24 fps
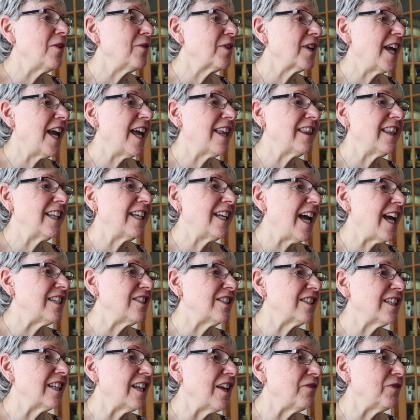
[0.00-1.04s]
Oh, Kathleen, I
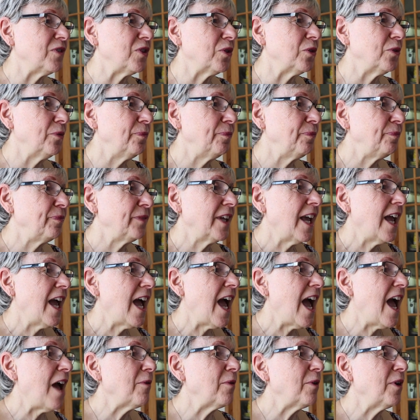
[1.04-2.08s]
just love you.
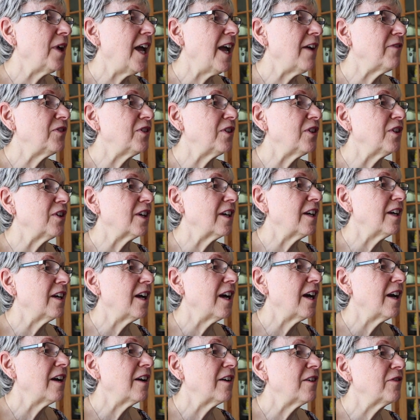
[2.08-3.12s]
I will have to look
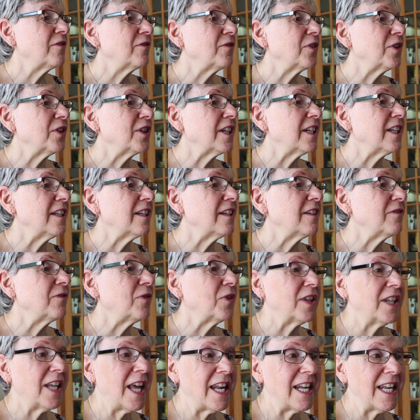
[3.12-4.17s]
for the
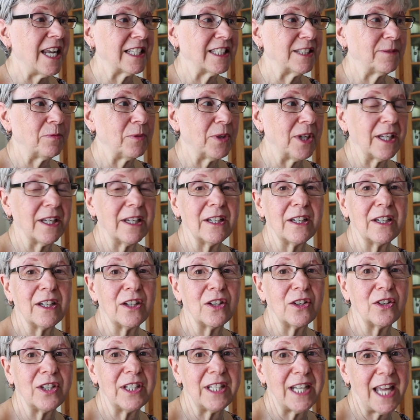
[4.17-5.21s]
for that next spring.
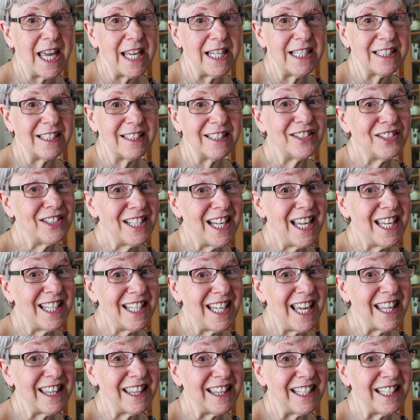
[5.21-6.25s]
Good night. Good night,
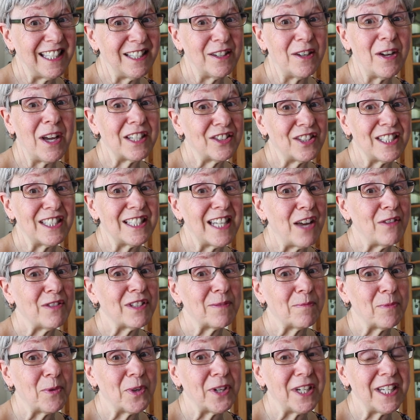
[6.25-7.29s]
Kathleen. Actually, now
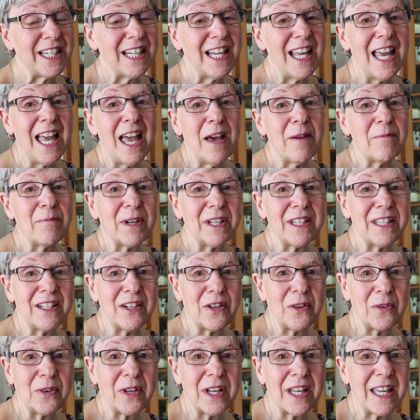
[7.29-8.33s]
it's morning, but you
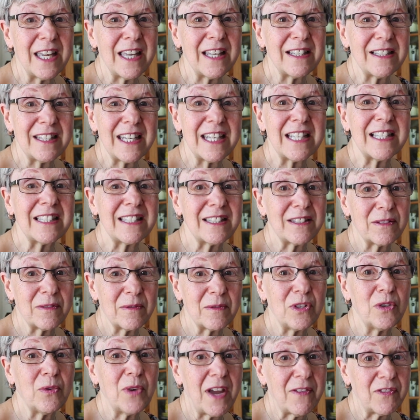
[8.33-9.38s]
know it is.
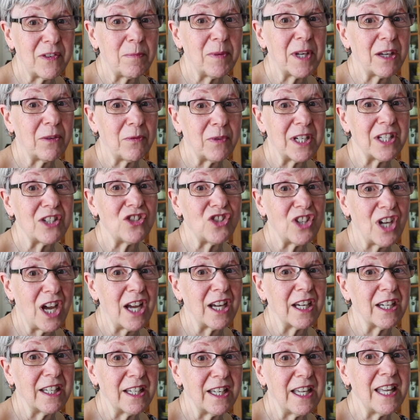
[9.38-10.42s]
You have to pick it when it's
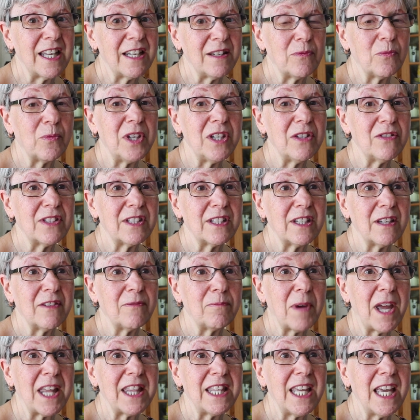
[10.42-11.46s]
young. And we used to.
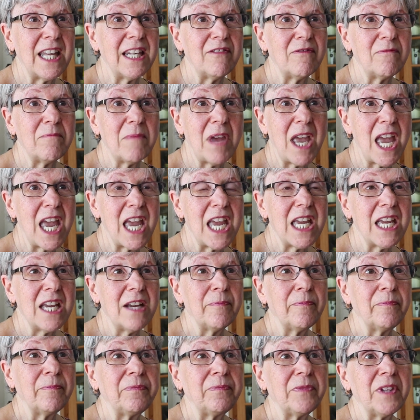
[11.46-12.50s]
If by the end of May,
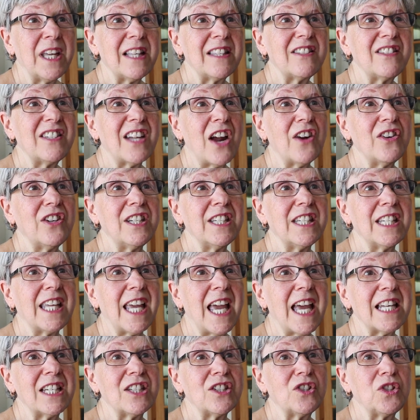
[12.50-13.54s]
it's starting to
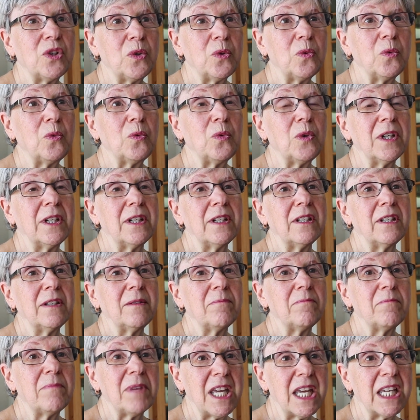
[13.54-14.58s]
get too
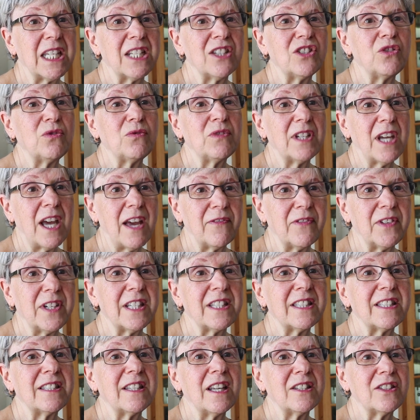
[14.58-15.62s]
big and too tough and
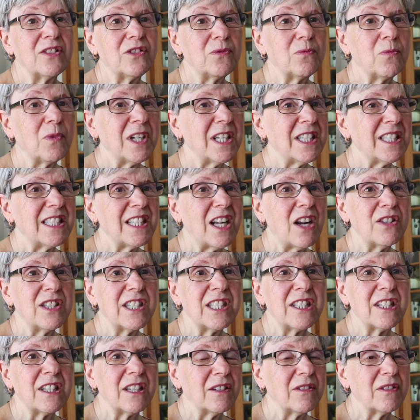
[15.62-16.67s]
it's, it's when it
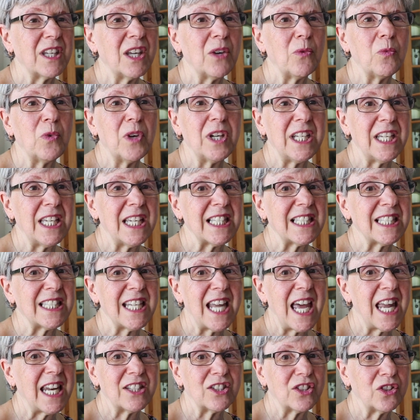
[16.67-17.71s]
starts to get woody it's
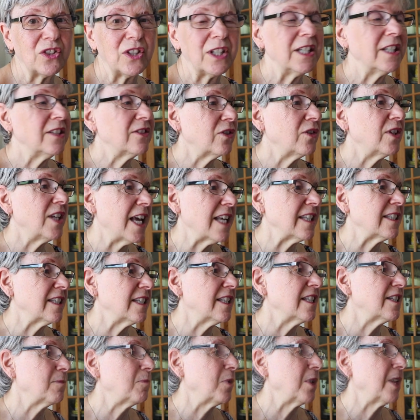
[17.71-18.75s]
not as good so yes
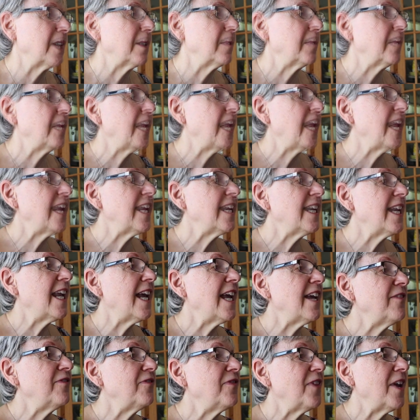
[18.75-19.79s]
in the spring
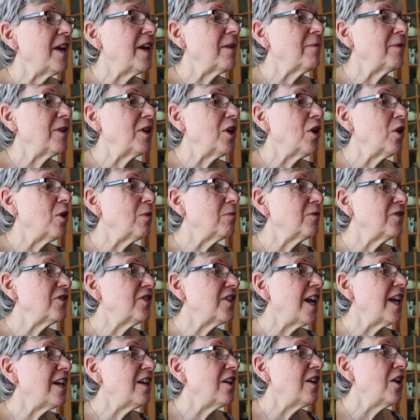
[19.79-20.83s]
k&a family
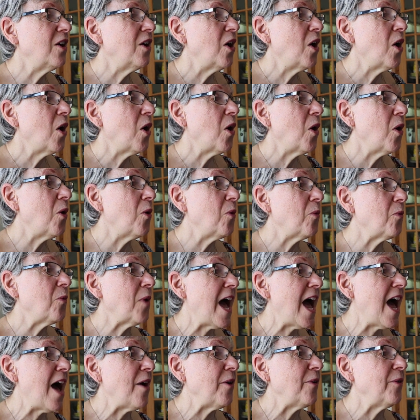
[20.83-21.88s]
homestead oh
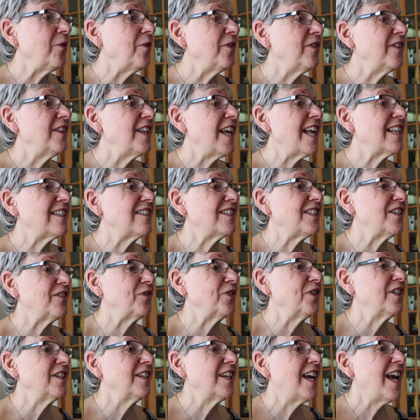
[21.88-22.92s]
wow that's
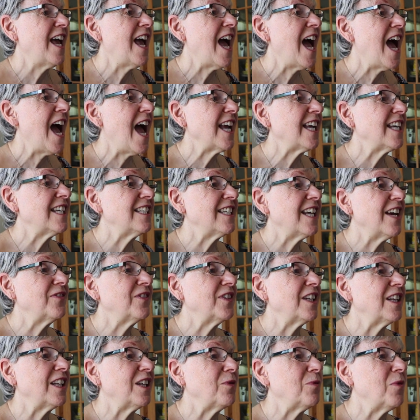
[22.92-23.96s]
different i can
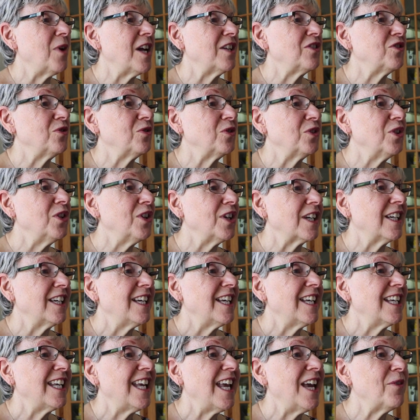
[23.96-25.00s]
definitely watch you cook
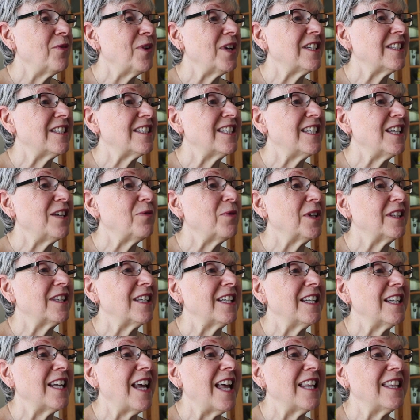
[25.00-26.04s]
can't wait to see what's
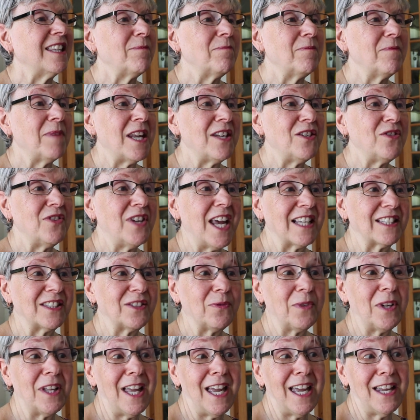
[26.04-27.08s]
the, on the menu next
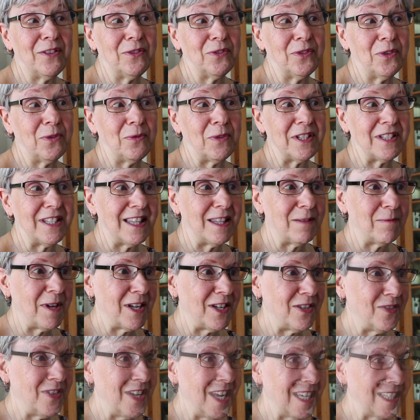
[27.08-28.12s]
well i don't know what's on the
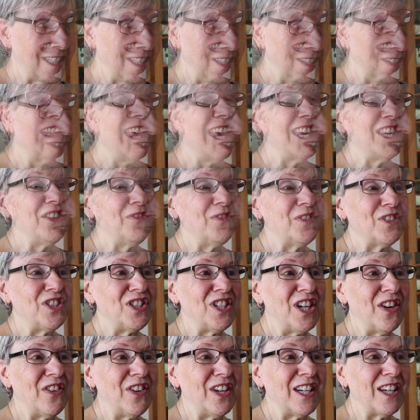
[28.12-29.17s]
menu next thank you for
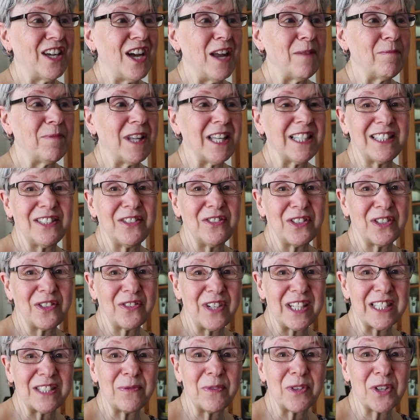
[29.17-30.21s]
sharing god bless nona
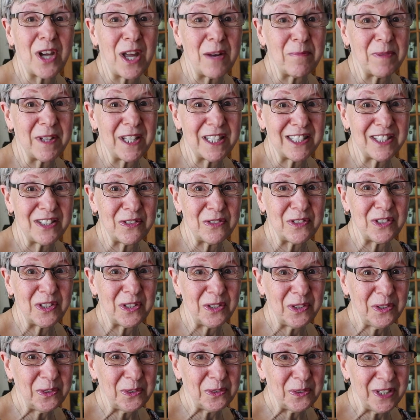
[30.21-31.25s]
grace well god bless you
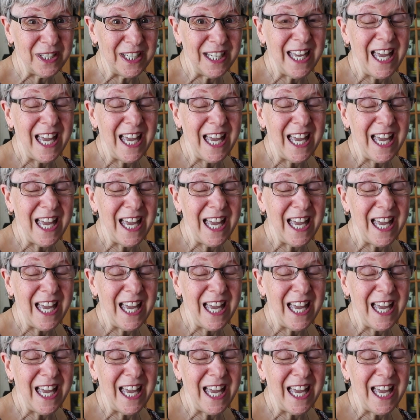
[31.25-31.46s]
too